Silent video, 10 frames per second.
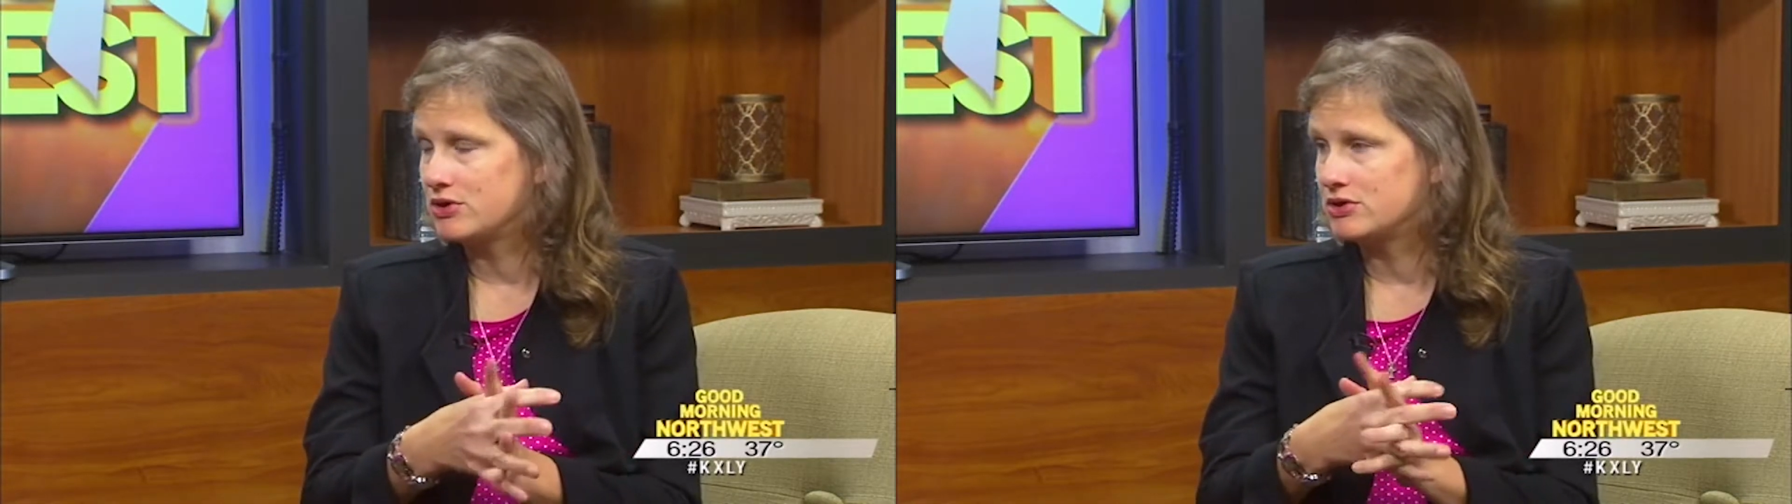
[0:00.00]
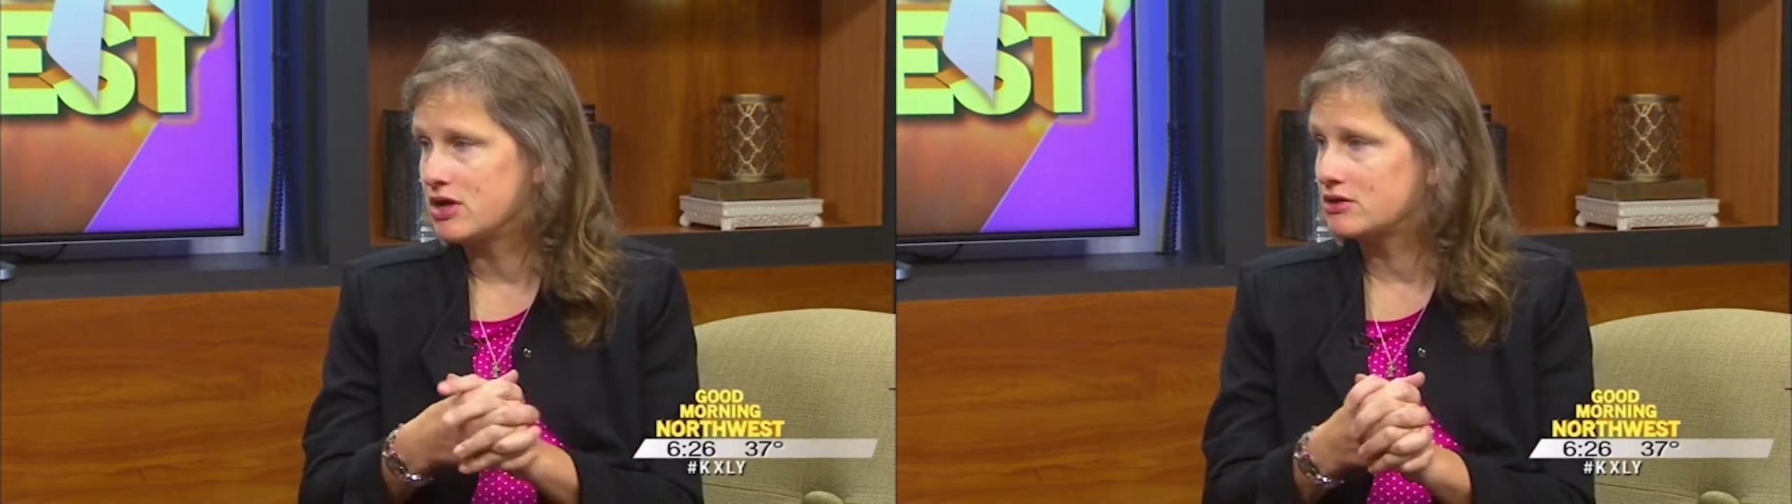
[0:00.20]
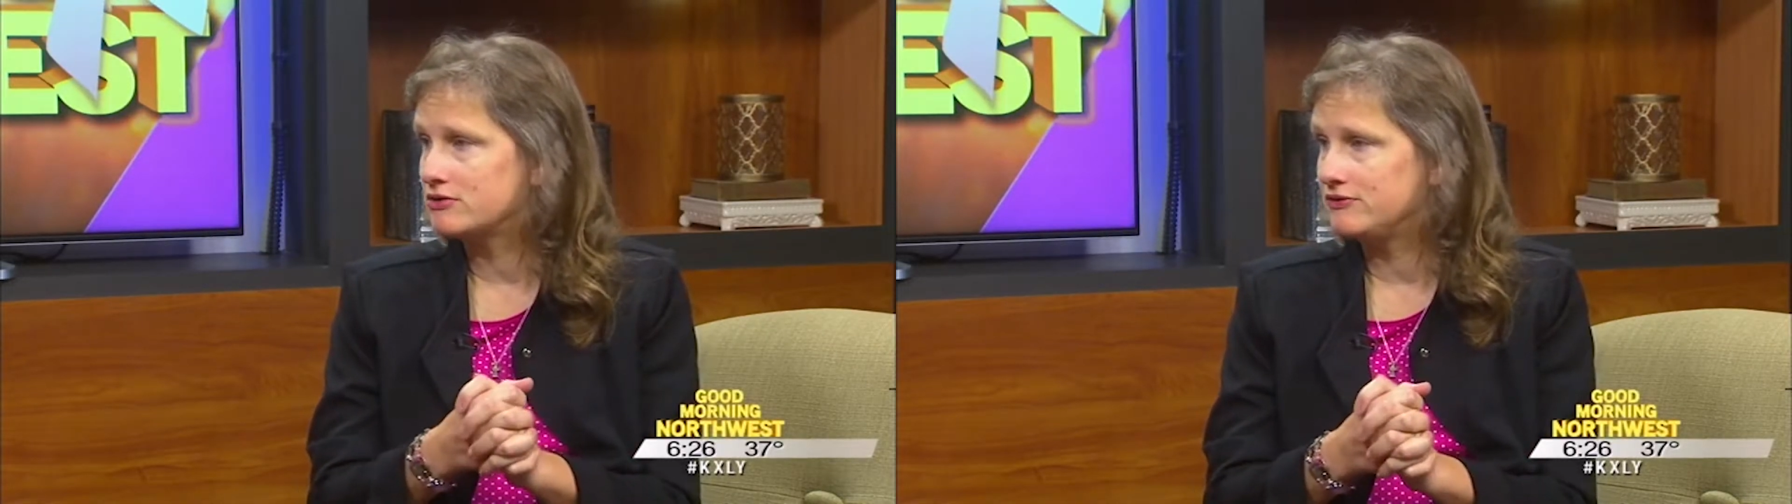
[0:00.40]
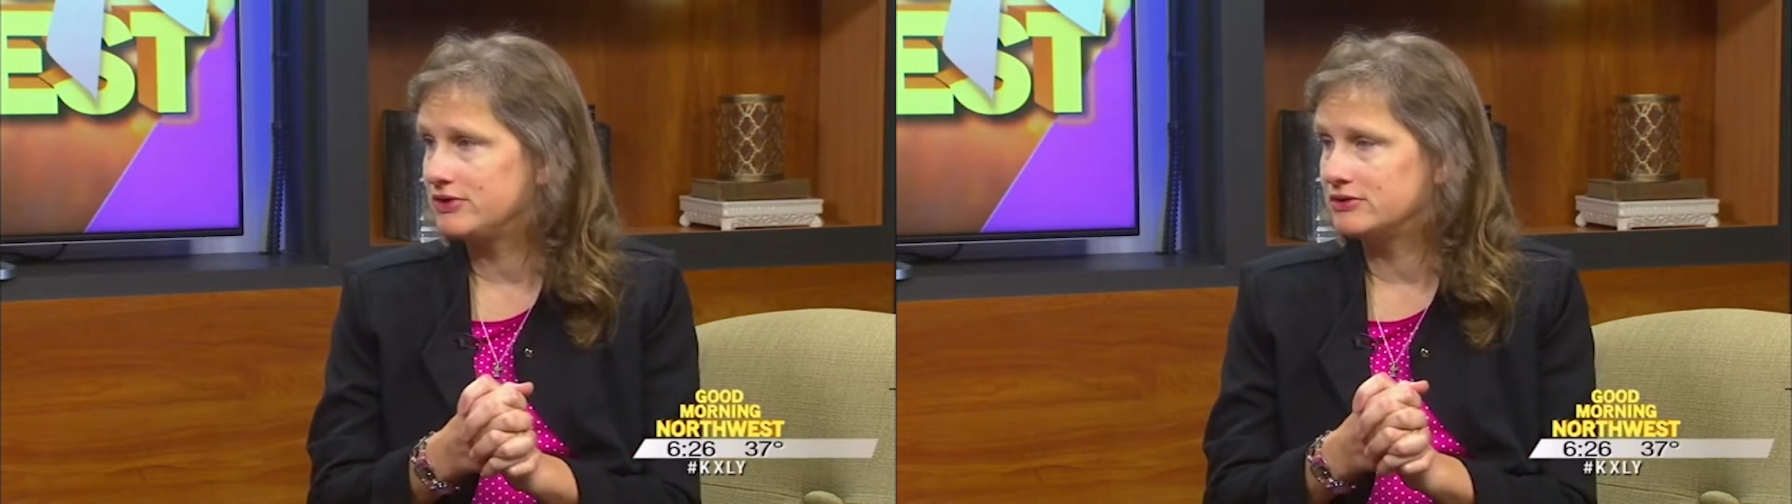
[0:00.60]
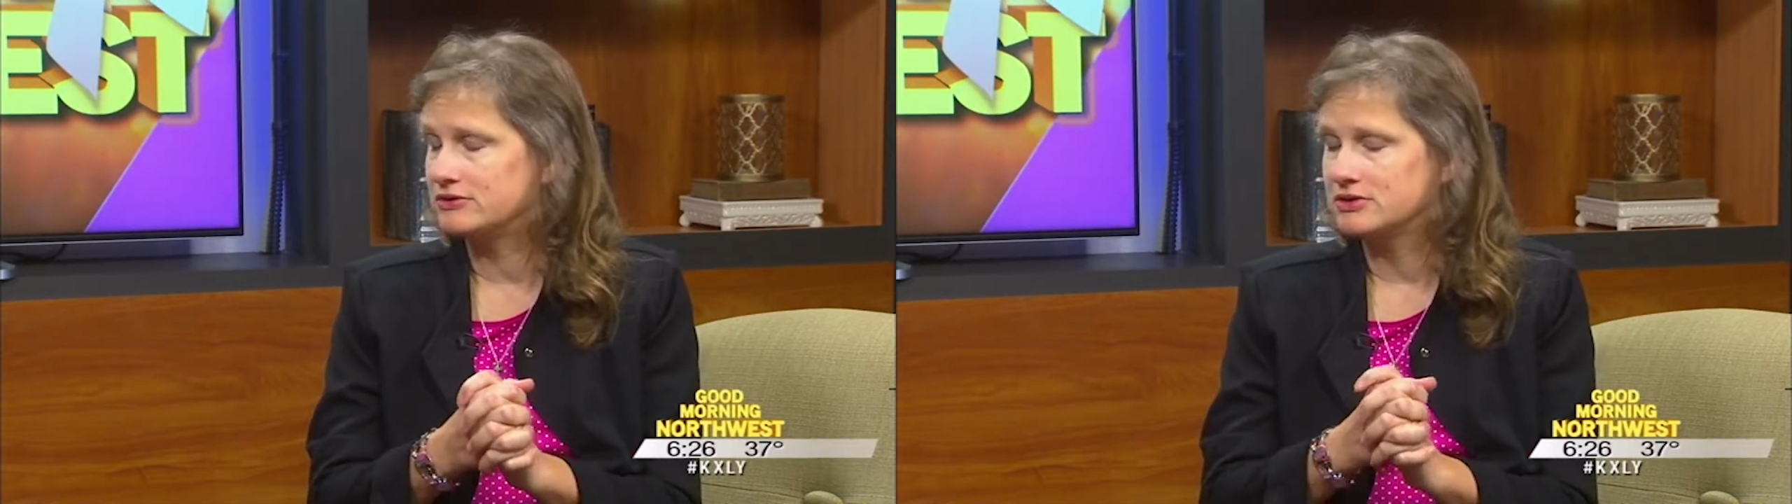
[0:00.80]
where your doctor
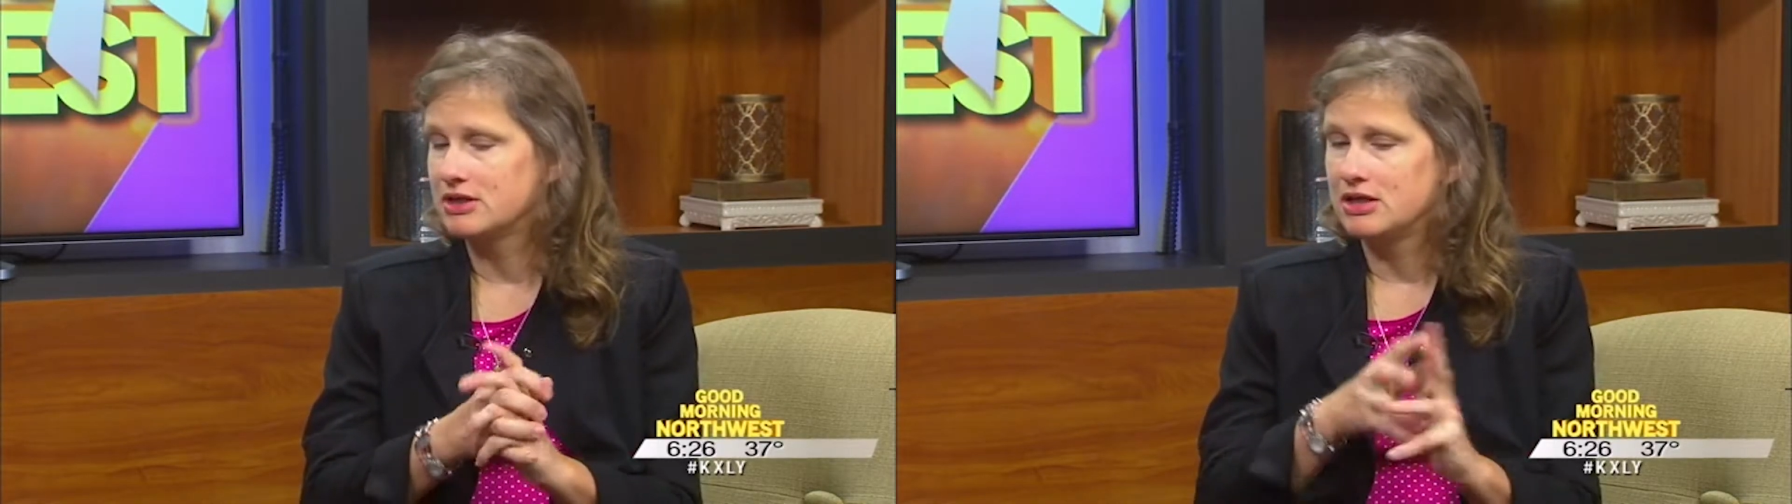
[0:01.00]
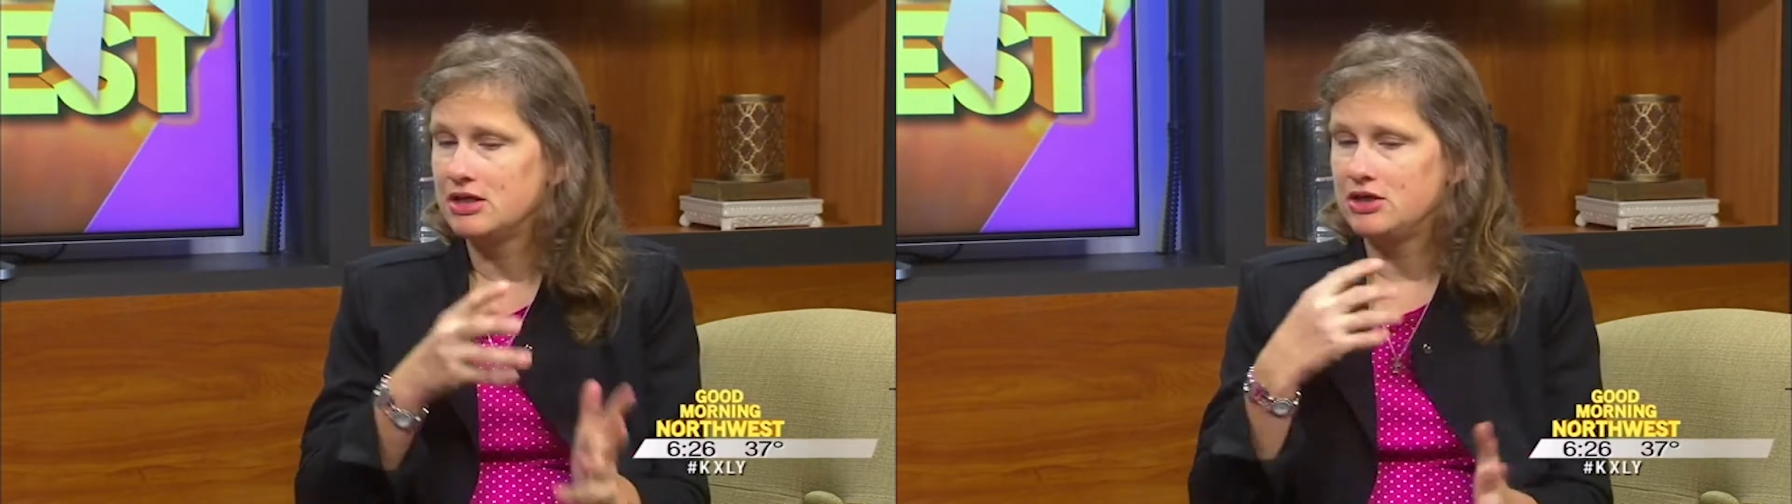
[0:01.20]
feels,